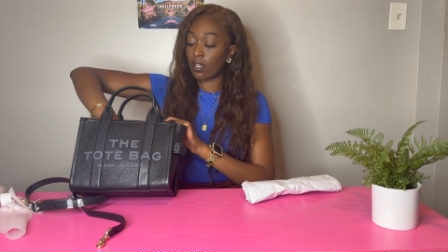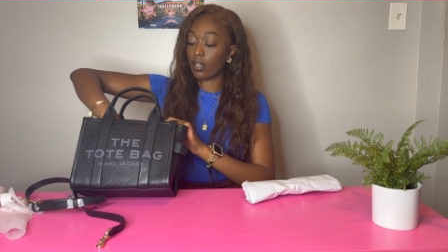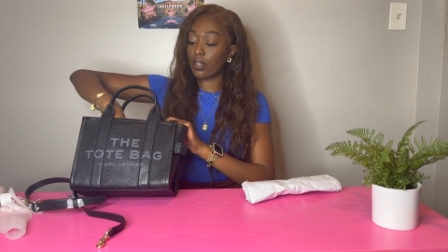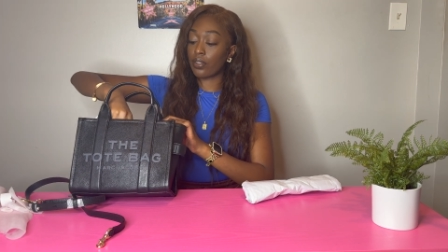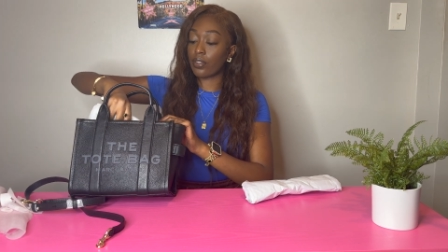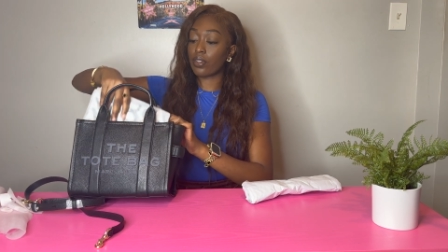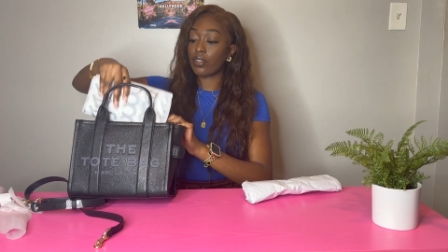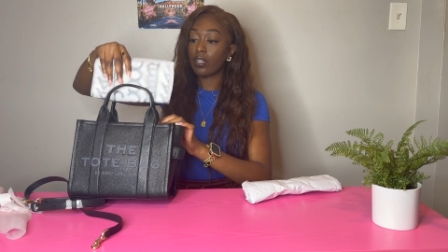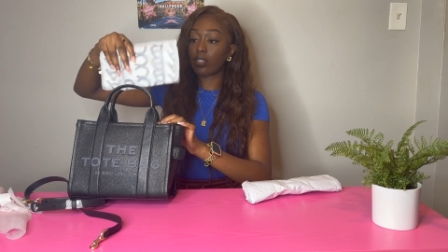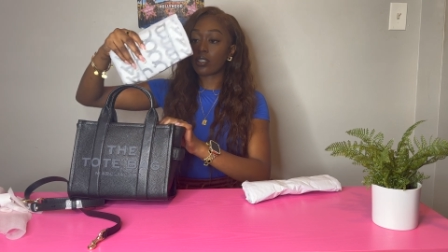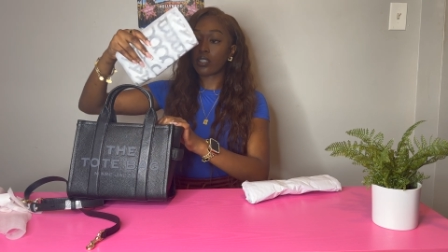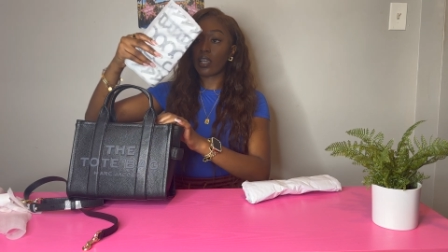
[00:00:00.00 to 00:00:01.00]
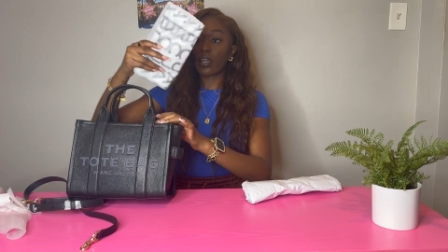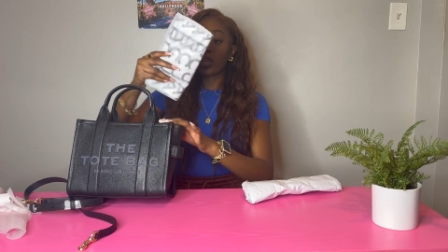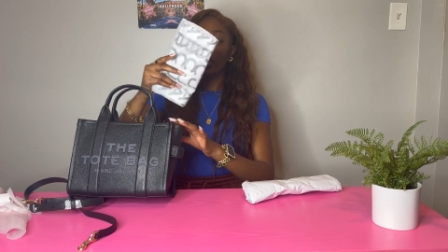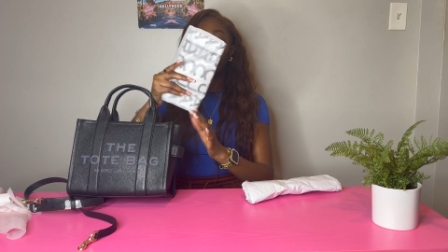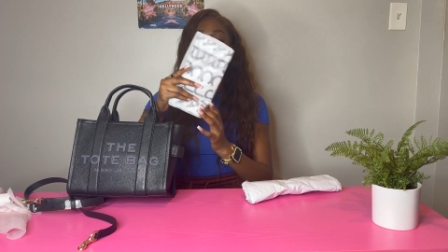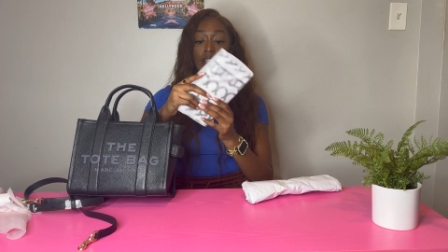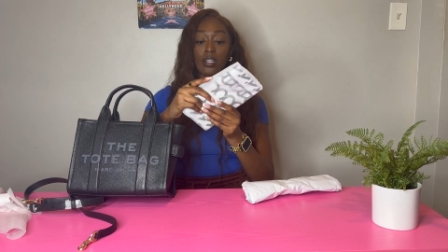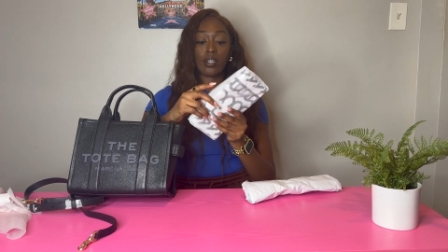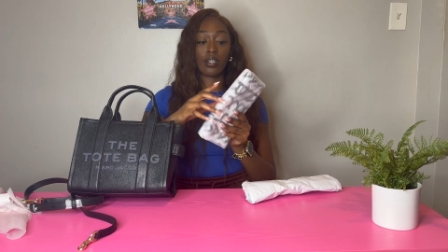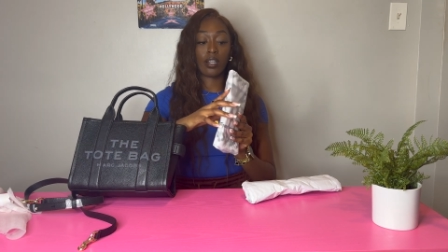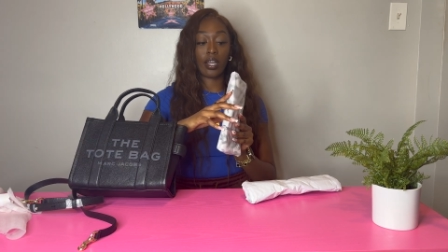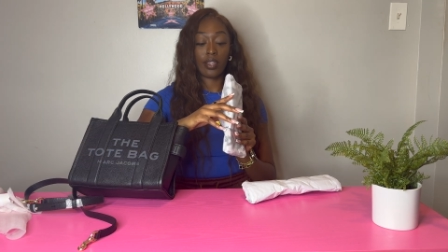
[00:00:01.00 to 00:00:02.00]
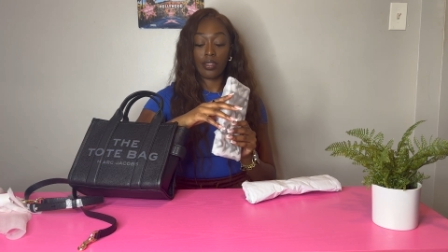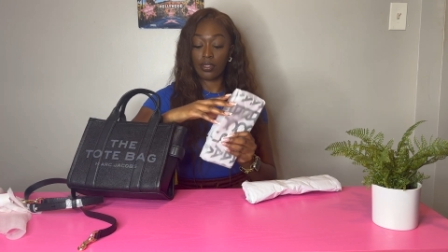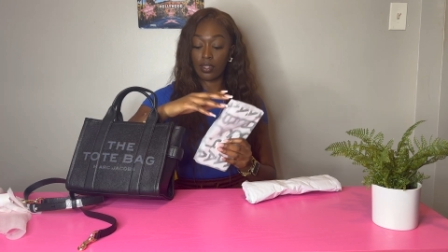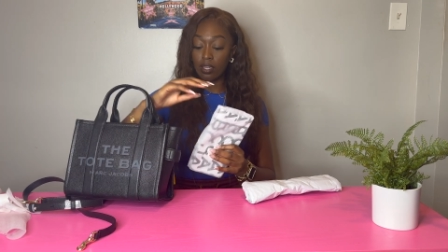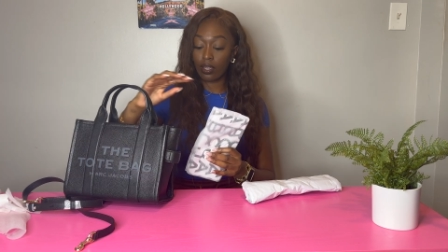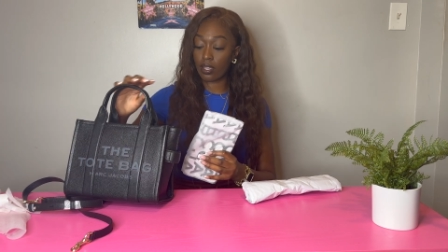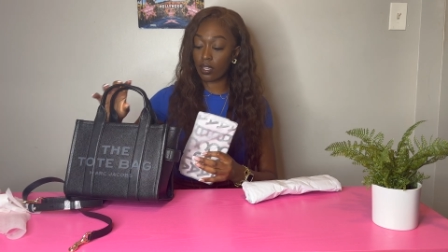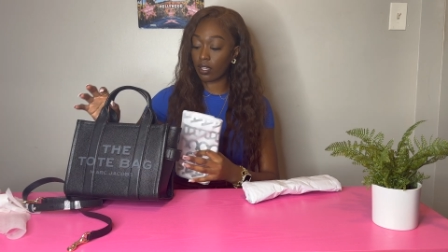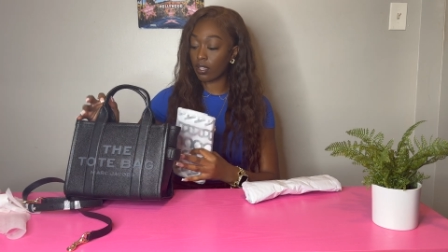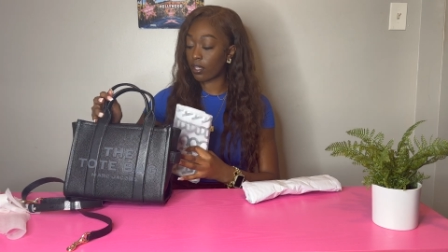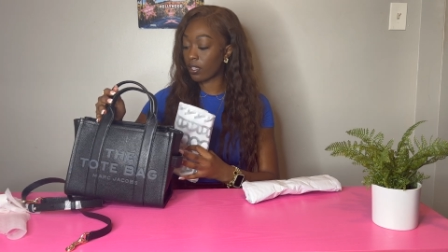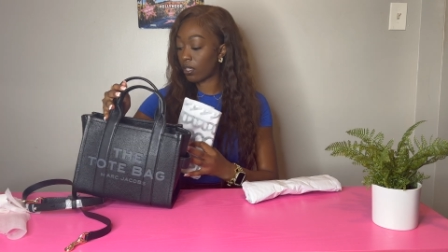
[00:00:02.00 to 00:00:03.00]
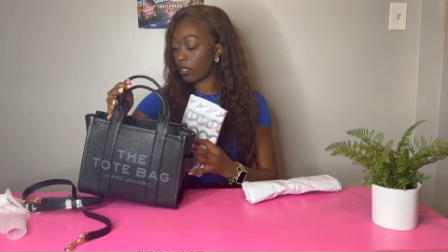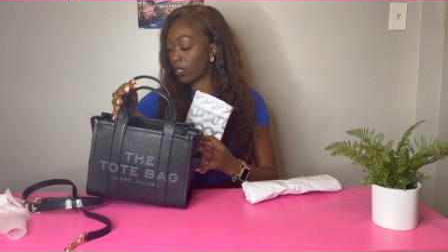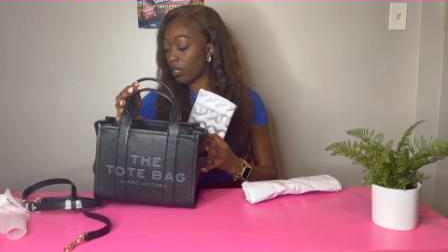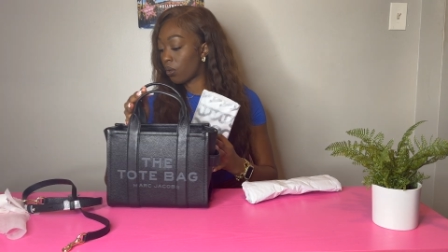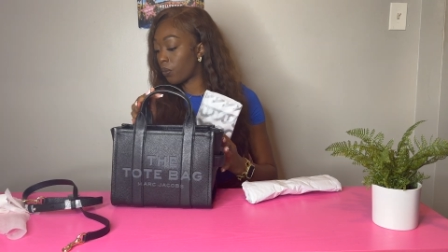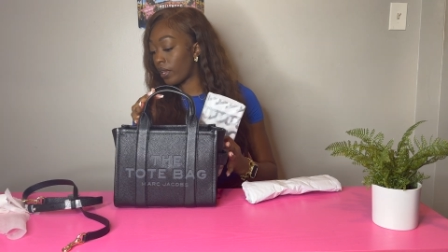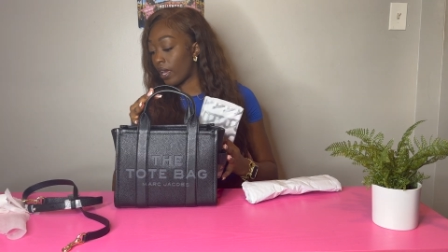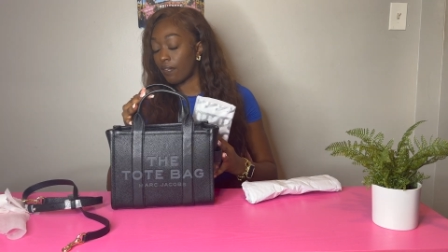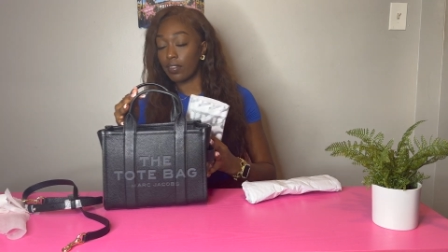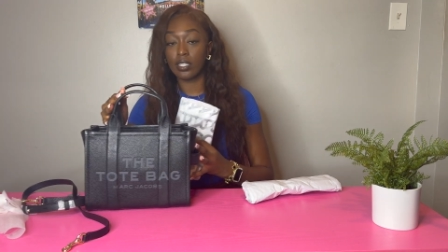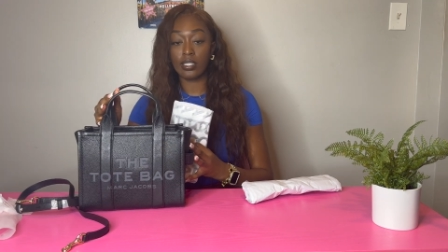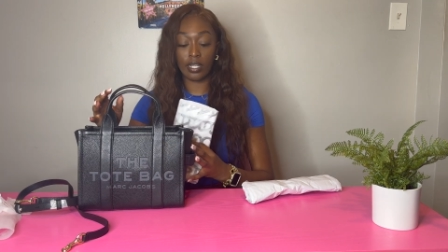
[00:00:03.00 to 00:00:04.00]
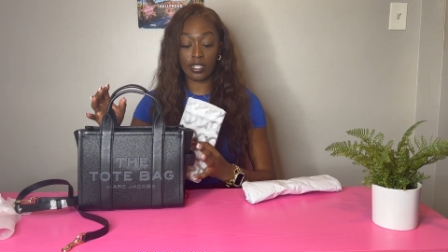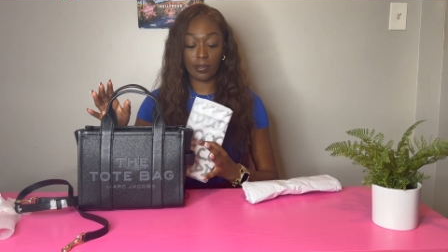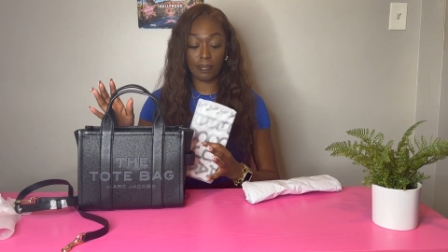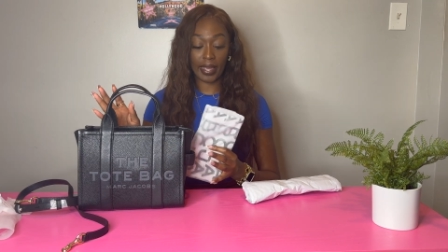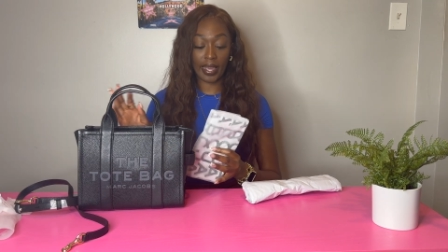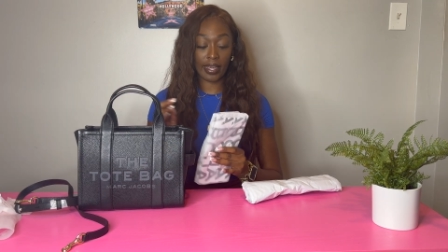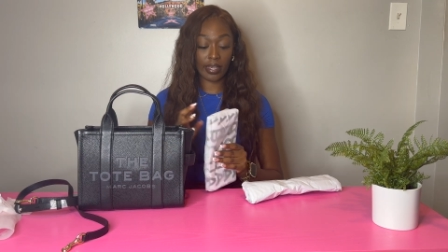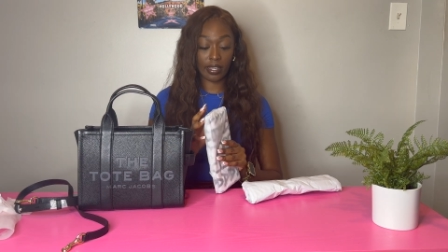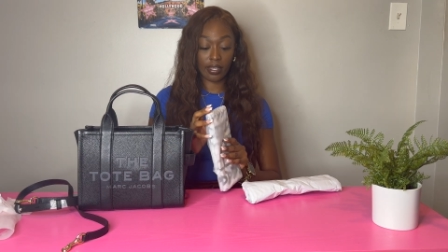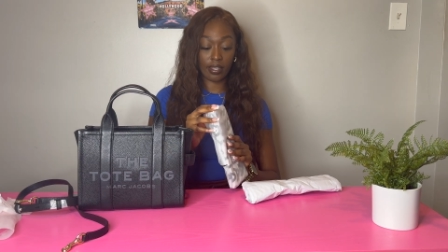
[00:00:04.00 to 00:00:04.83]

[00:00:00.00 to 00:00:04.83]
on the inside here, I think we have a dust bag.